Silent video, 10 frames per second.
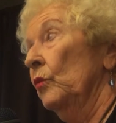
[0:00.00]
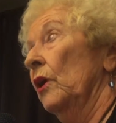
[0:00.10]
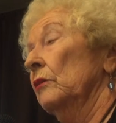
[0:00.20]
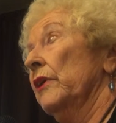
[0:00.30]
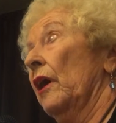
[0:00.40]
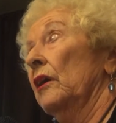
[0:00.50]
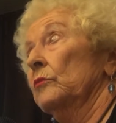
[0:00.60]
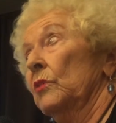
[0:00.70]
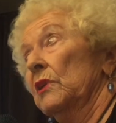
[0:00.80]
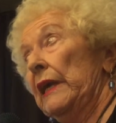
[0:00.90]
Well, the
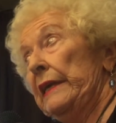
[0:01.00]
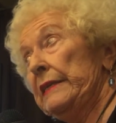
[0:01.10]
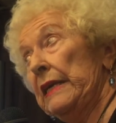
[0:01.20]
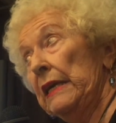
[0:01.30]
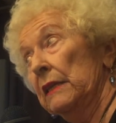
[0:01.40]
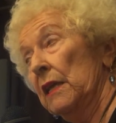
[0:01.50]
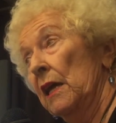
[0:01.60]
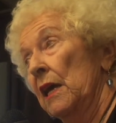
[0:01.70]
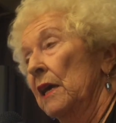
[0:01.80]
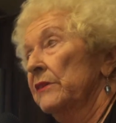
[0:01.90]
guard wouldn't let us
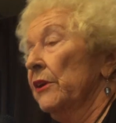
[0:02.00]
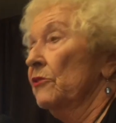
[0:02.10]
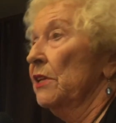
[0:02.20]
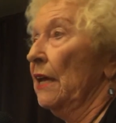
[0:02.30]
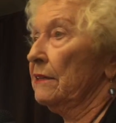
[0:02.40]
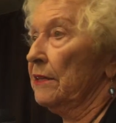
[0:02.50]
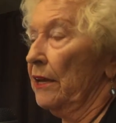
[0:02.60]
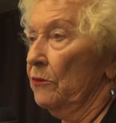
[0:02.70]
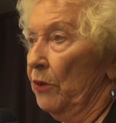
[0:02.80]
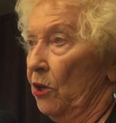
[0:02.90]
in. So the next
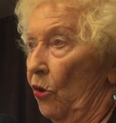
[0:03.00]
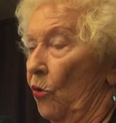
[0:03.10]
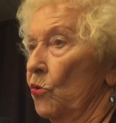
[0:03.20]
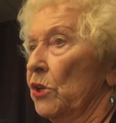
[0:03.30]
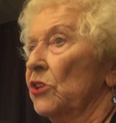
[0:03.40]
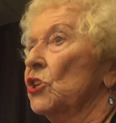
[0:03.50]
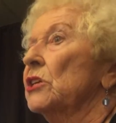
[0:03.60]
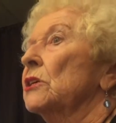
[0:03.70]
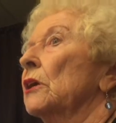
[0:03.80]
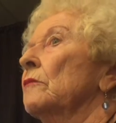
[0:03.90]
day we called, and
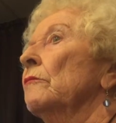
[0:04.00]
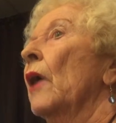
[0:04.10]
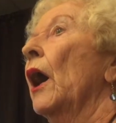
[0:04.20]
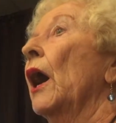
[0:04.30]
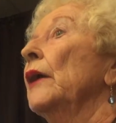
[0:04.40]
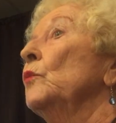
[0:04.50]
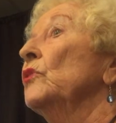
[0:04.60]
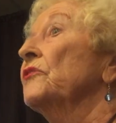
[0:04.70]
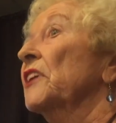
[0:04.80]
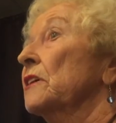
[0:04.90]
she said, I
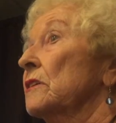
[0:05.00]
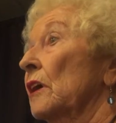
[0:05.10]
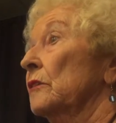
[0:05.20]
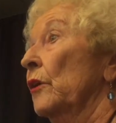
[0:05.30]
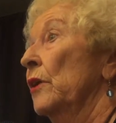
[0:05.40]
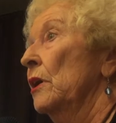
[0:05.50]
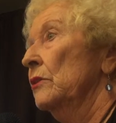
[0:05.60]
will fix it.